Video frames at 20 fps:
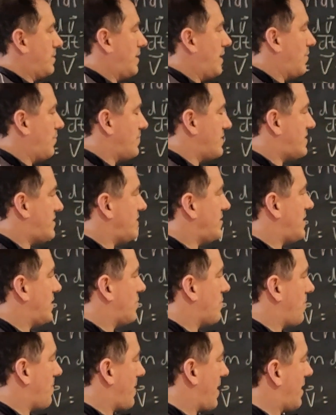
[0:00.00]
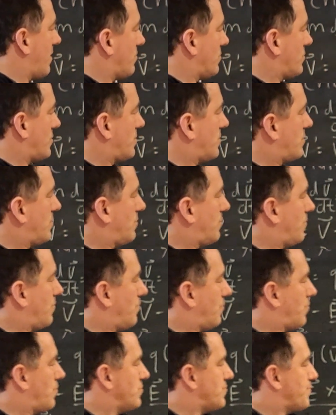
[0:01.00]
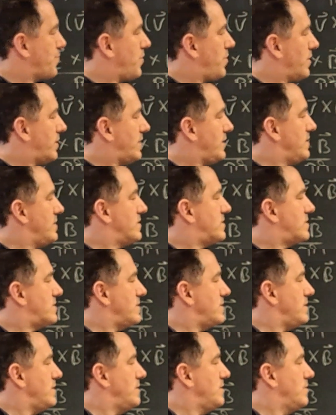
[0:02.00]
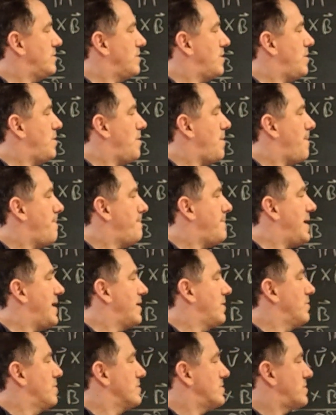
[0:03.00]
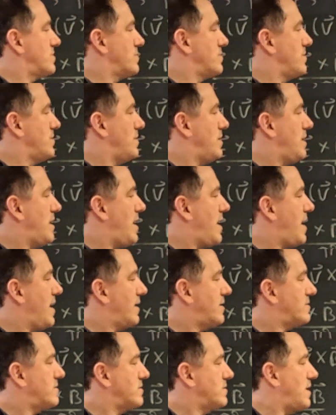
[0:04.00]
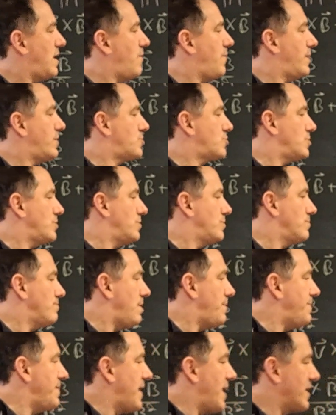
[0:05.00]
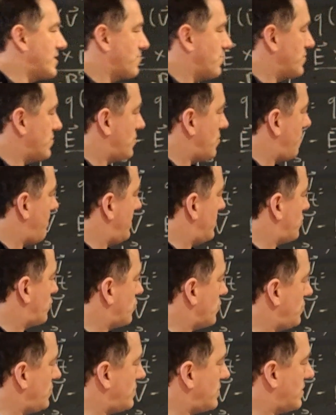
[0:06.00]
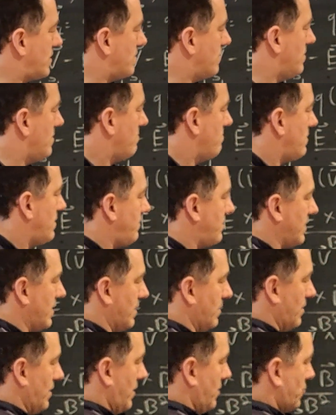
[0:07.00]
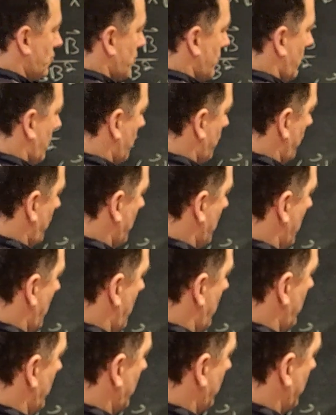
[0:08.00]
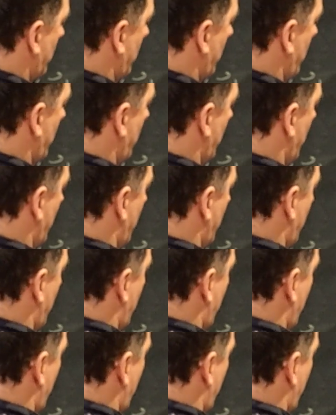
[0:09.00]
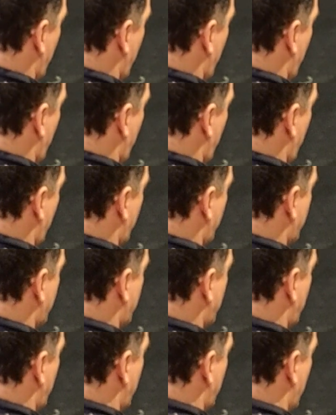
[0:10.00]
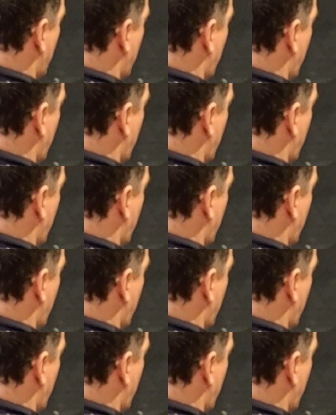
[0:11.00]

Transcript: And we see that the cross product is in the minus x direction. Maybe x wasn't the best choice here. Maybe I could call it the xc.